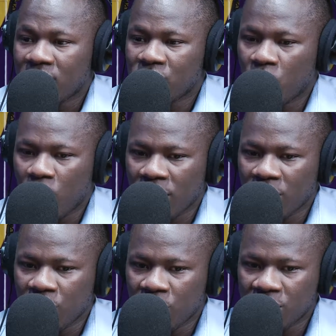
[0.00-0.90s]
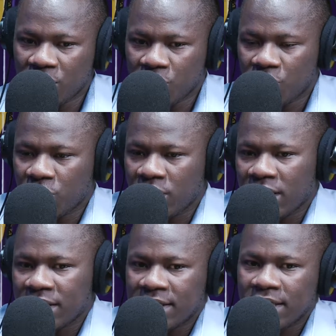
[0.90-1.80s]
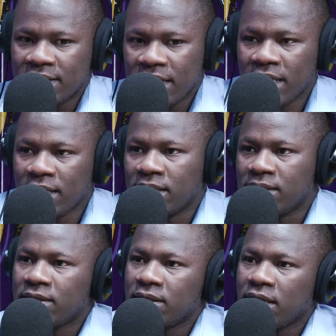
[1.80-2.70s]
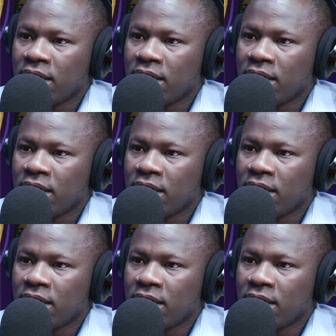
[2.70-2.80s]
So when your institution is there saying that